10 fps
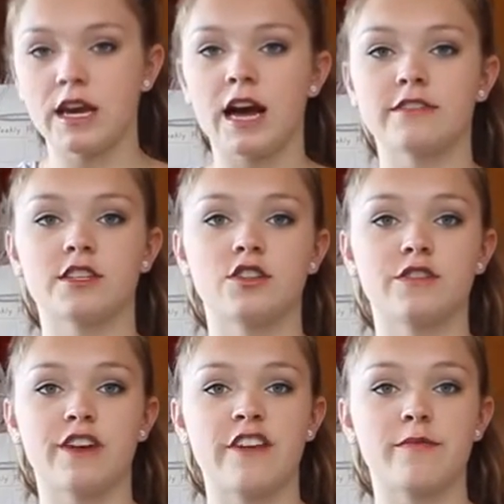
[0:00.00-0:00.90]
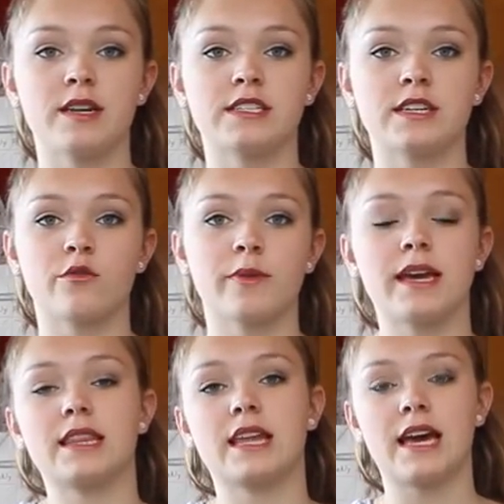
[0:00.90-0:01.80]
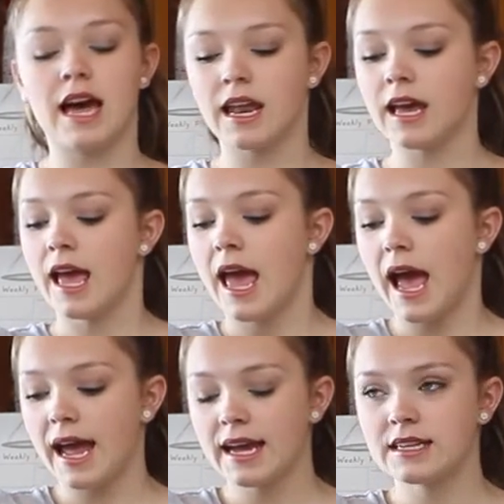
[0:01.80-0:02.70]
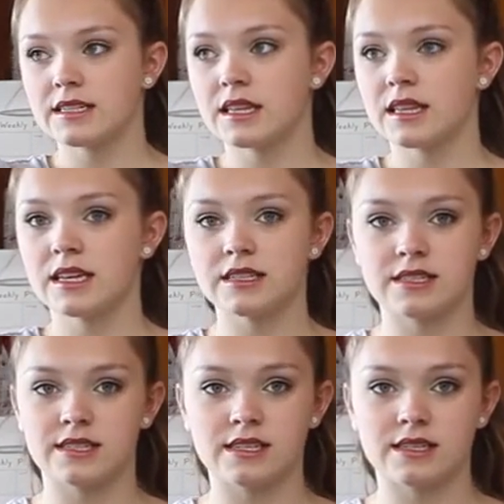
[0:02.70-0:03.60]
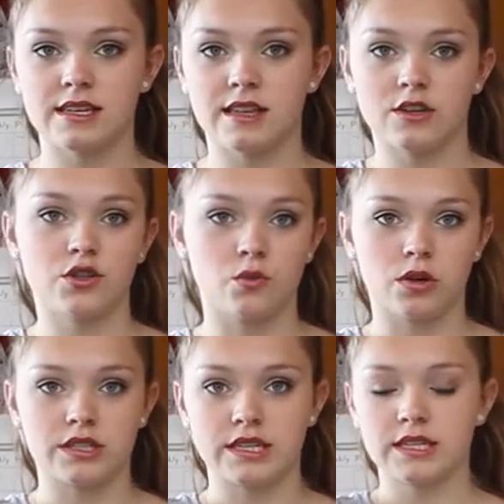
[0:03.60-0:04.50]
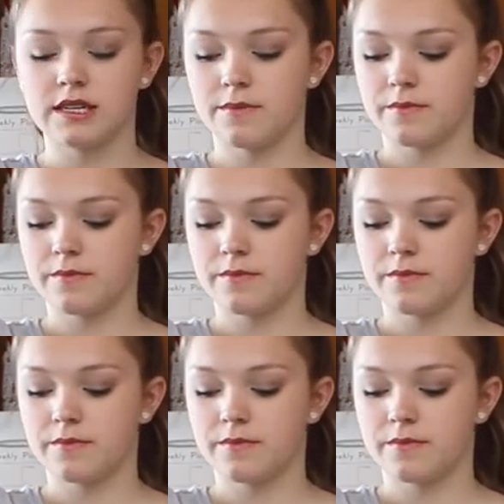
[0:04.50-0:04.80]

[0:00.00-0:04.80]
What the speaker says: after those 5 minutes it will be at the colour and the consistency that you want it.